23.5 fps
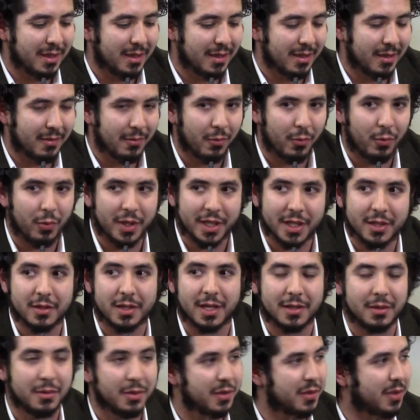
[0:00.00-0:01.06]
we're gonna
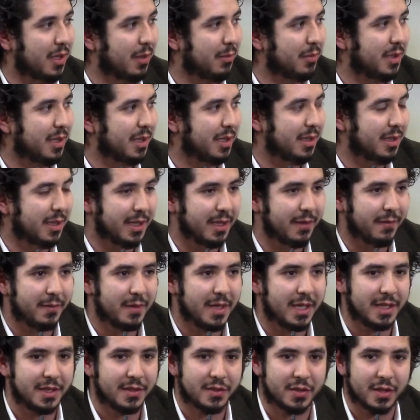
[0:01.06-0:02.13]
do something. If
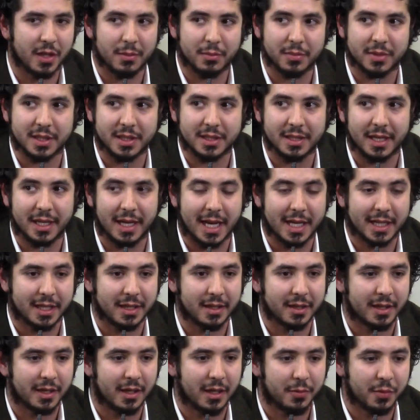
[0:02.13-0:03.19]
there is something that I can
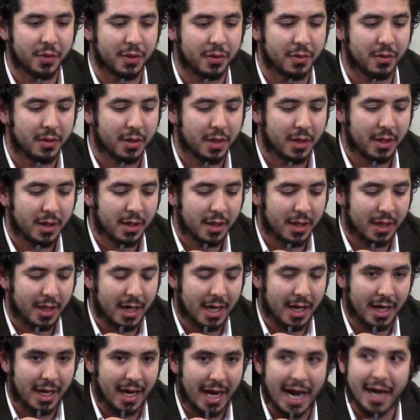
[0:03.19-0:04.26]
help you,
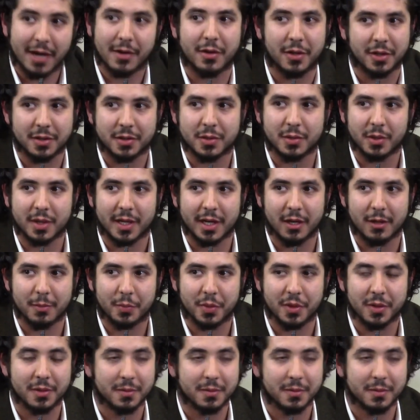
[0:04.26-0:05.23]
I'm going to help you.